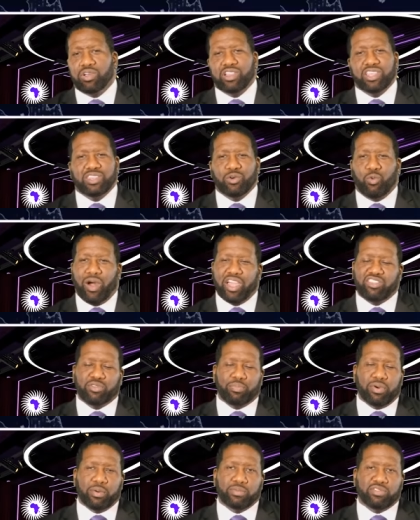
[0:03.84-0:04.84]
really the white
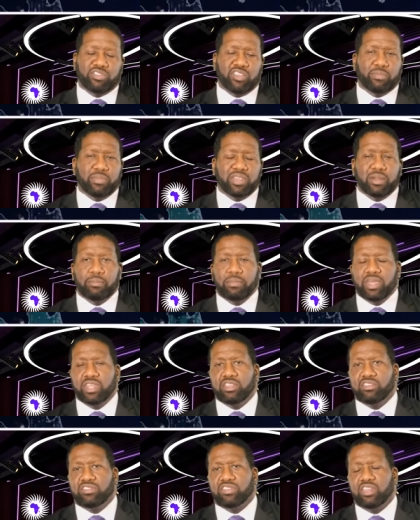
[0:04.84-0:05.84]
supremacists have been a
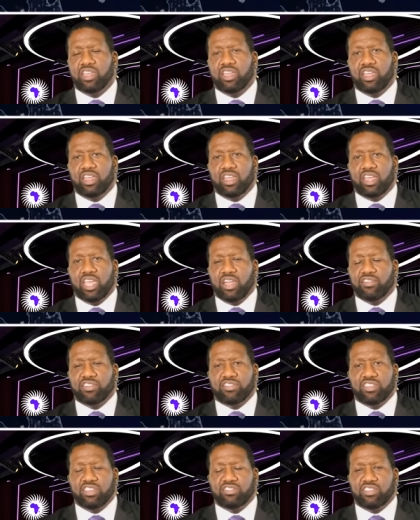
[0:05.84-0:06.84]
menace ever
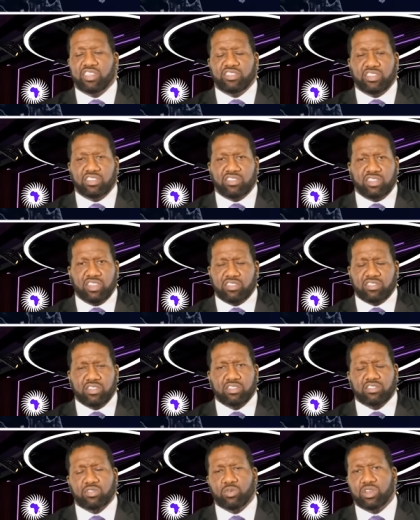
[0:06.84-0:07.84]
since his existence